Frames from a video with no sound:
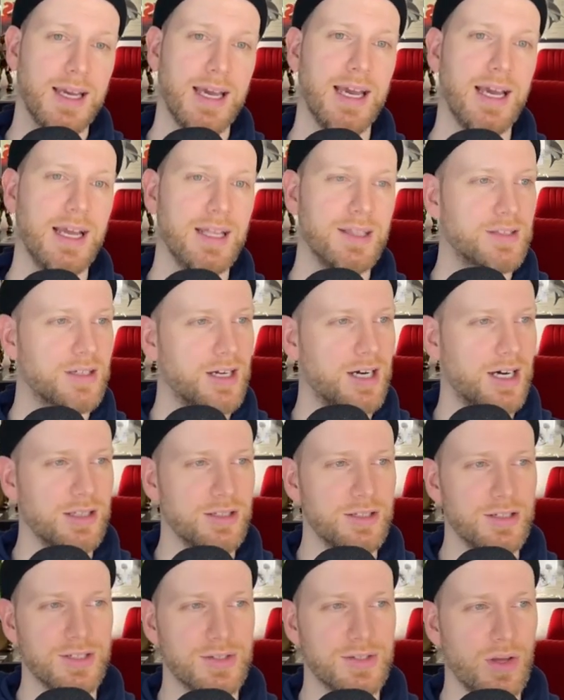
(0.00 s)
and the
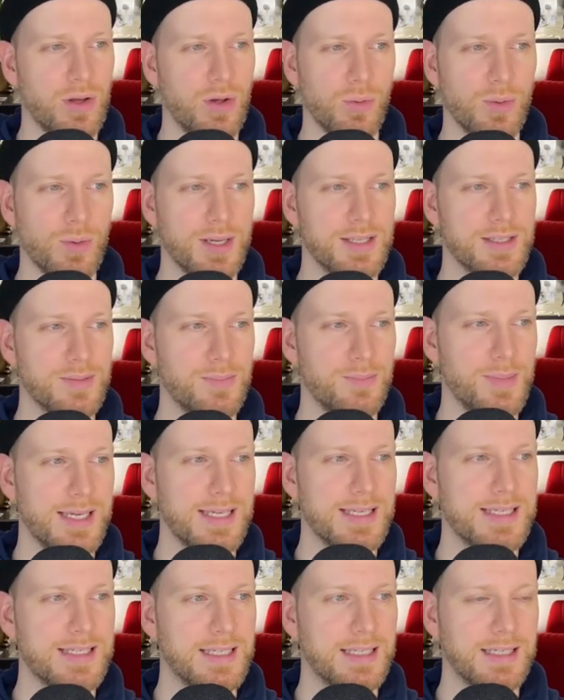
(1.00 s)
color is always
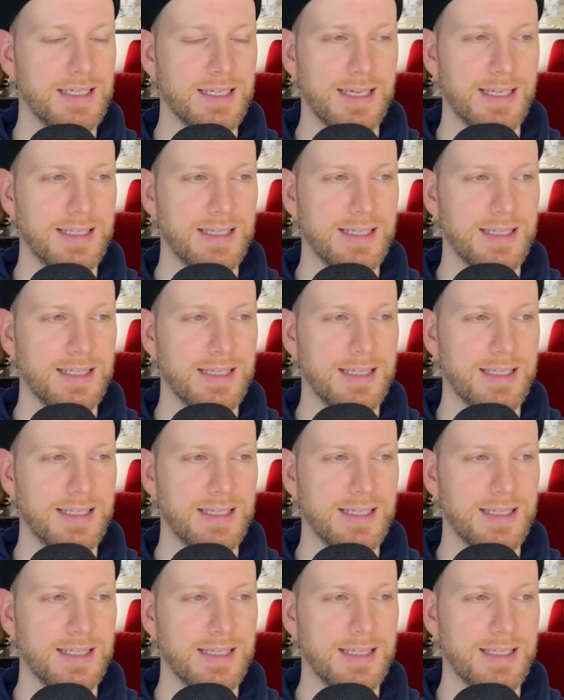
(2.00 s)
amazing.